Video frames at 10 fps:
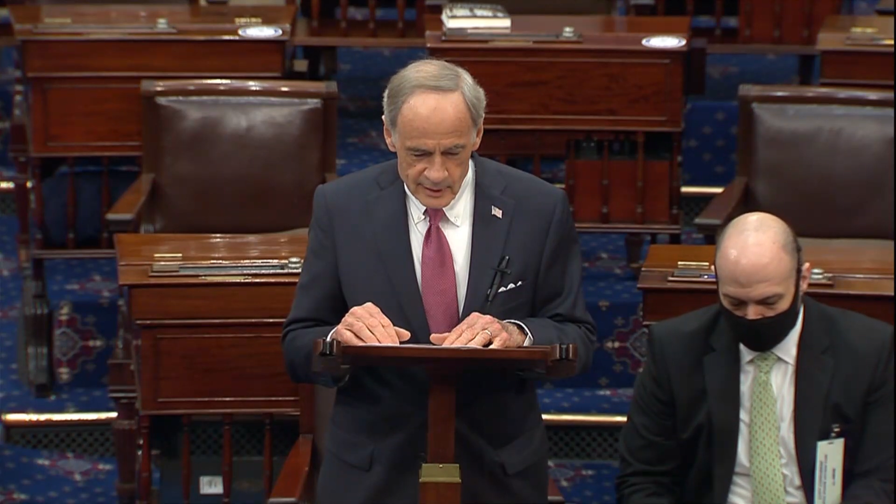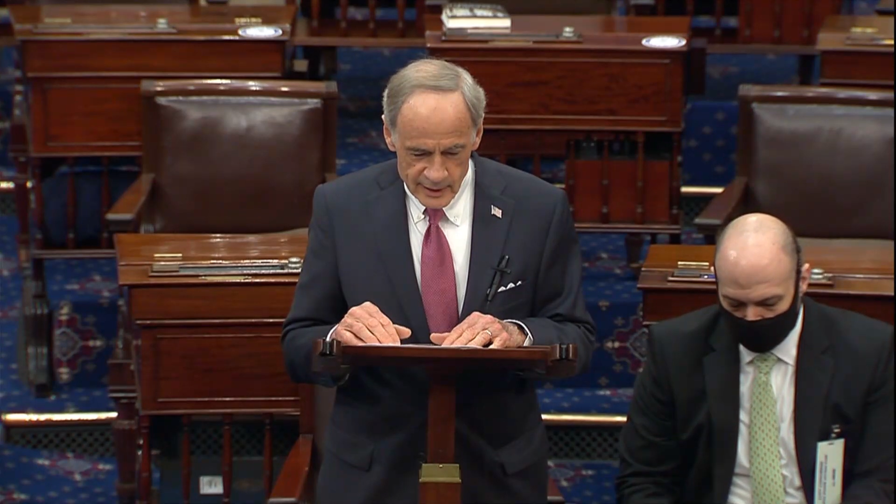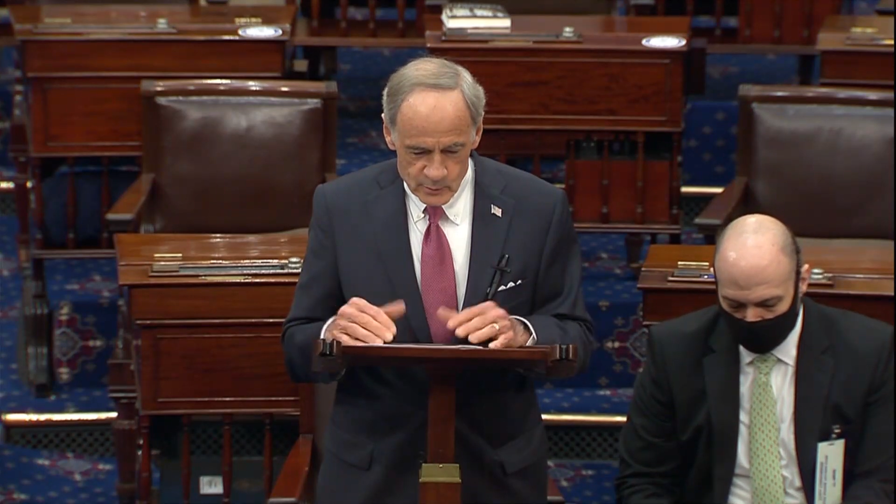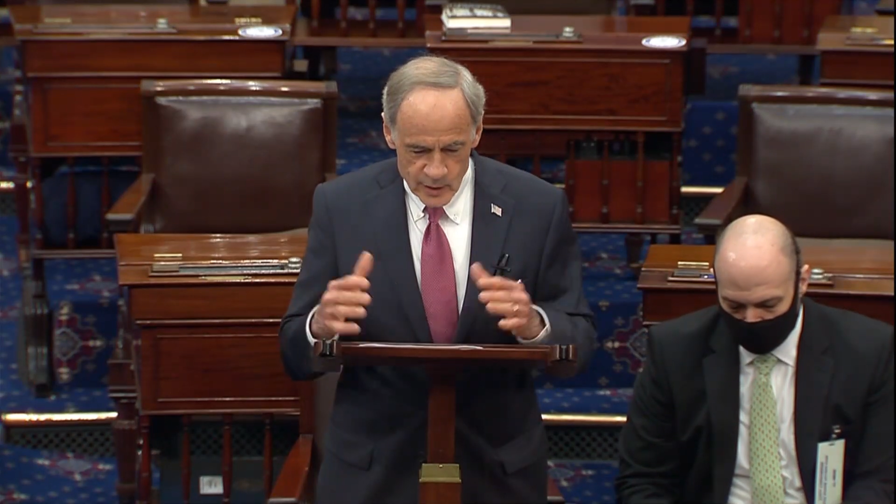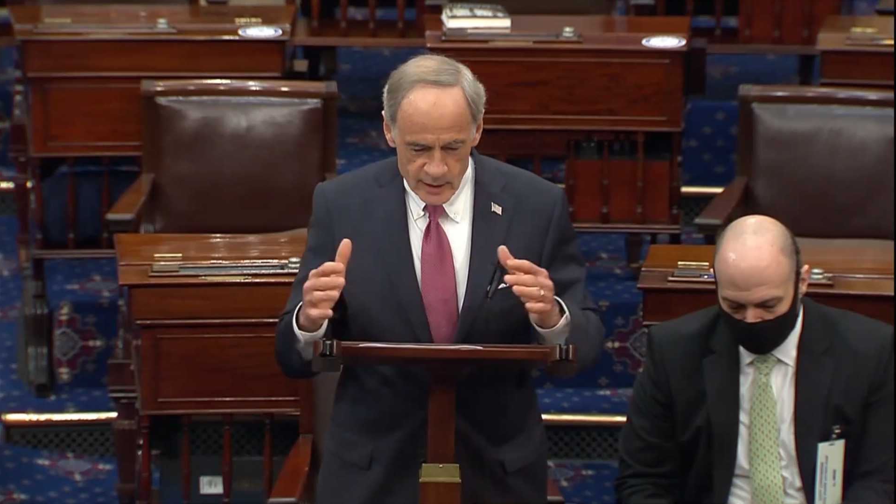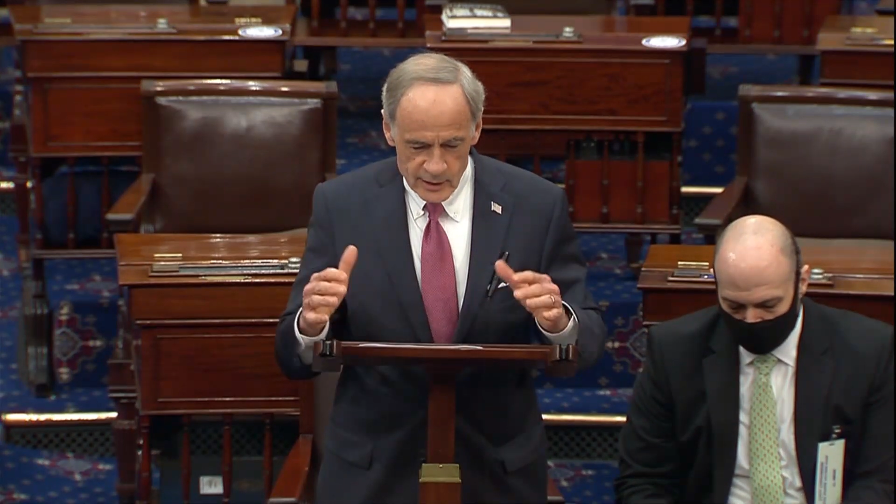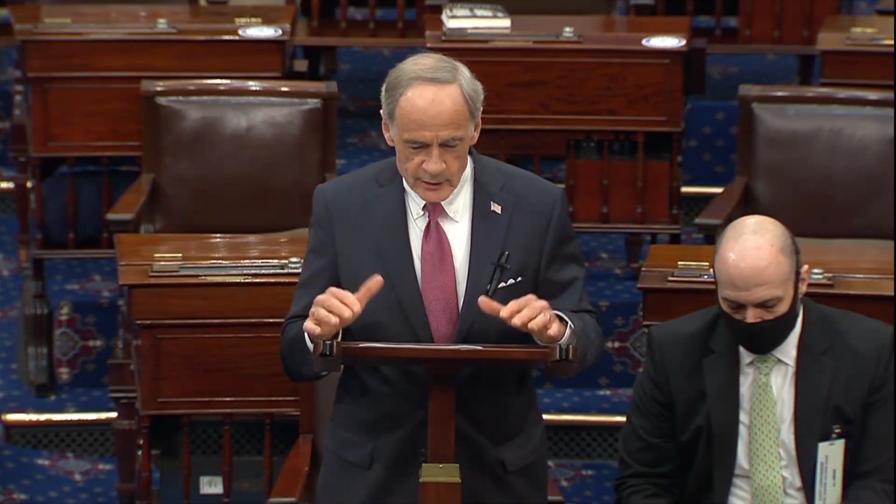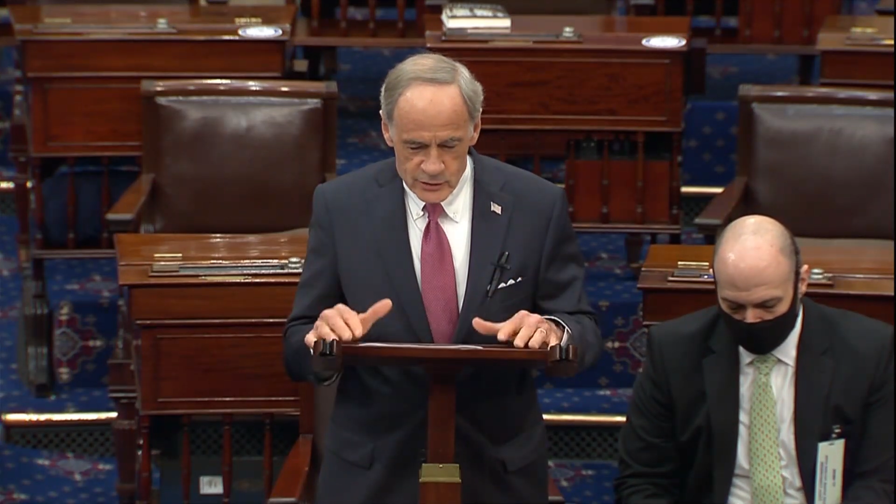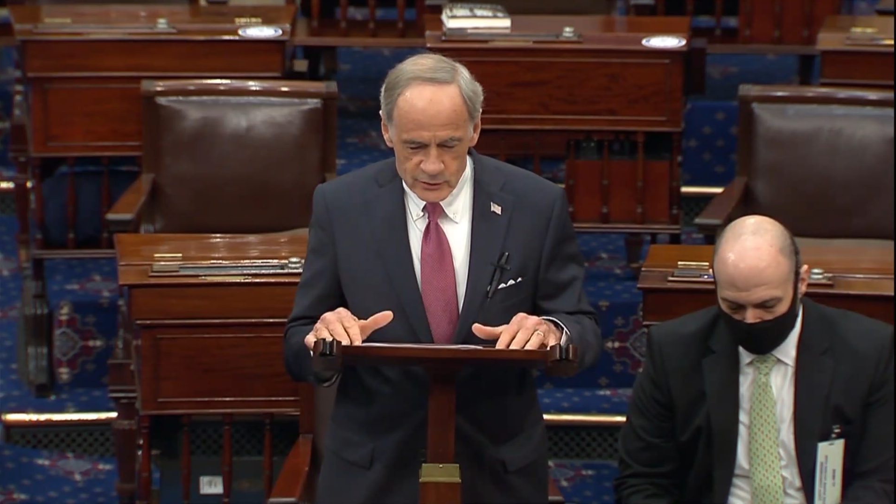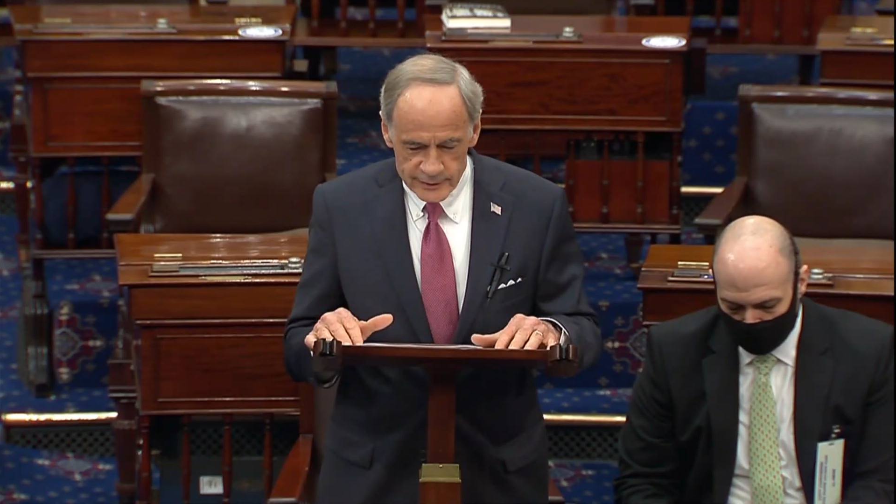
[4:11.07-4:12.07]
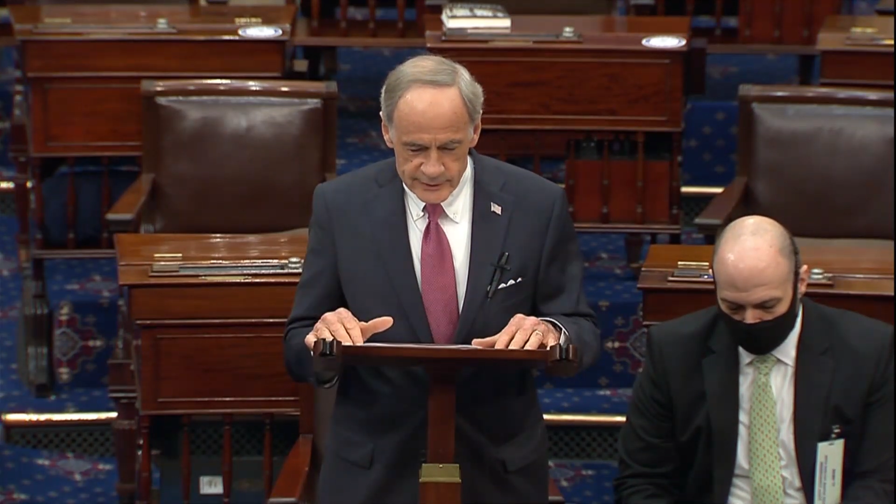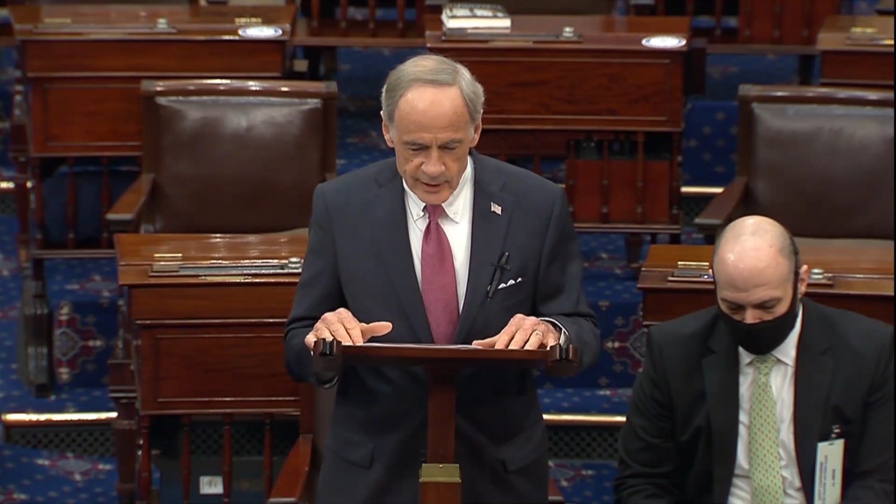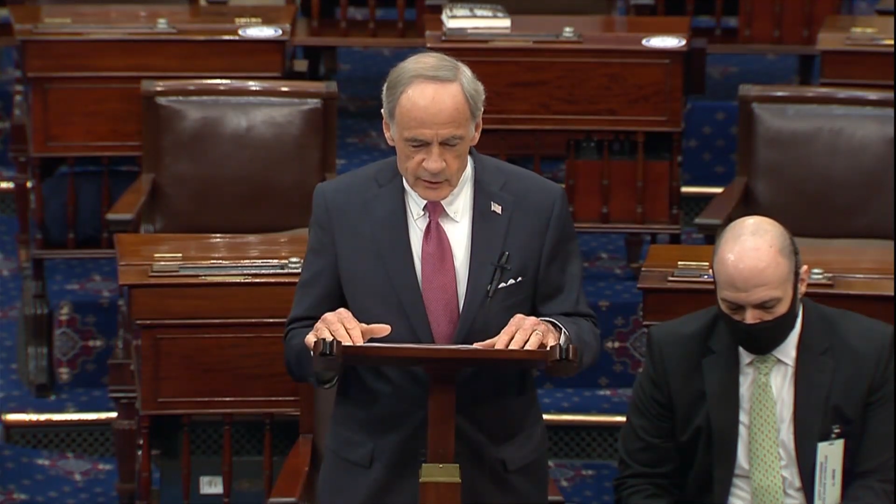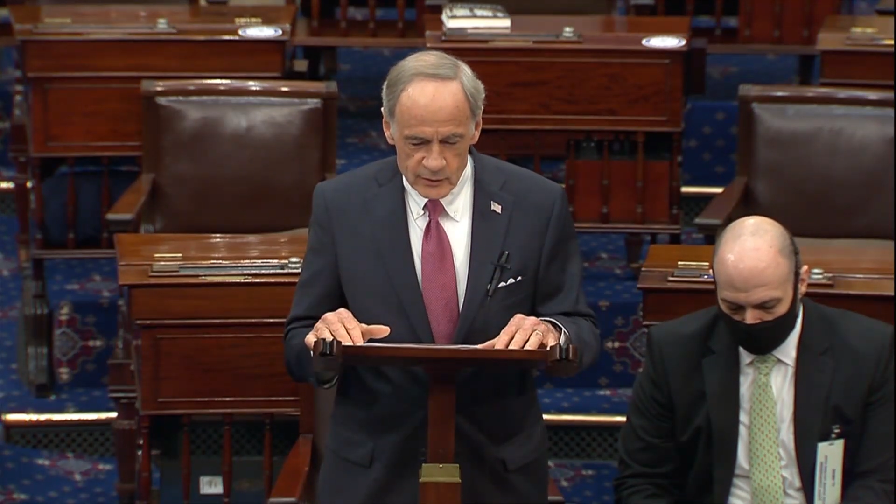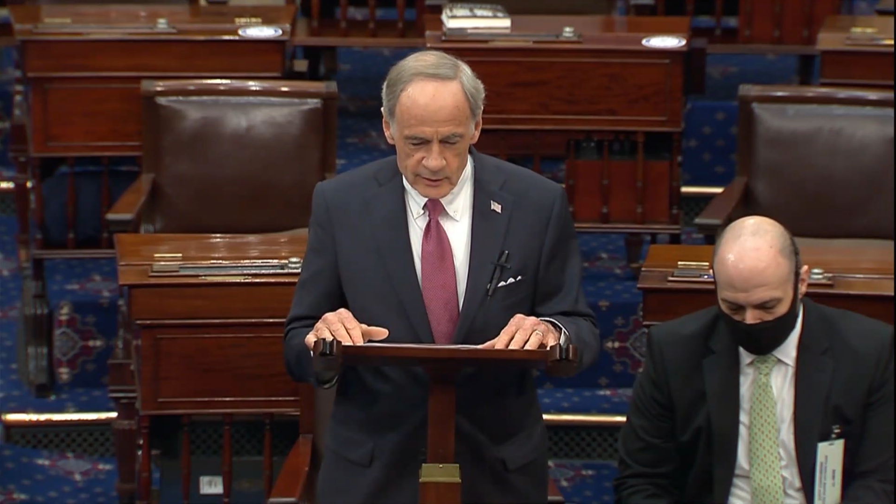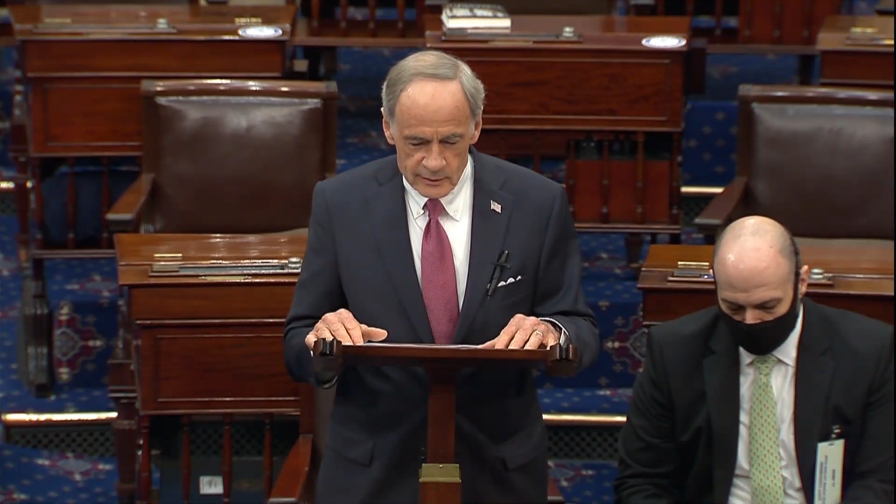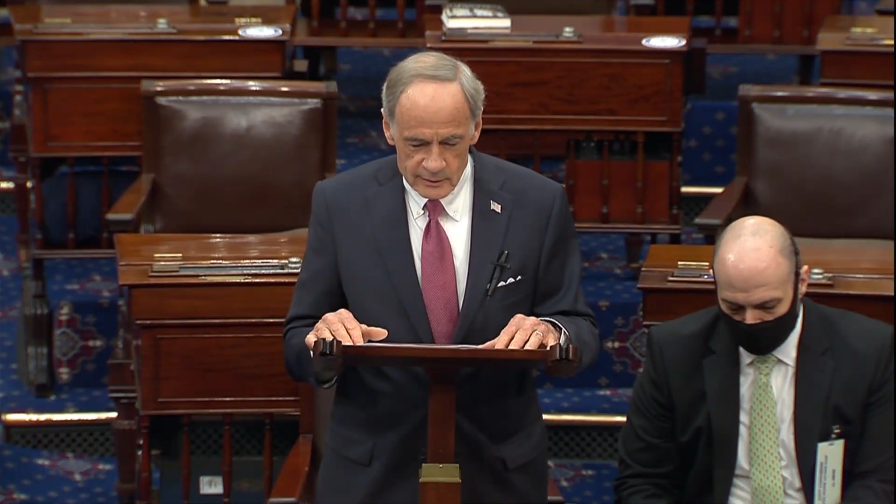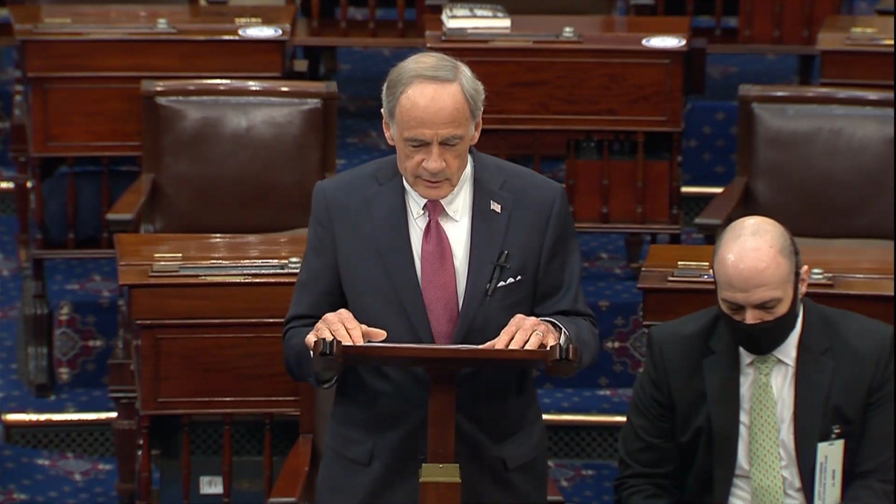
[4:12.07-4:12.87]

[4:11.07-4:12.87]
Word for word: and biological integrity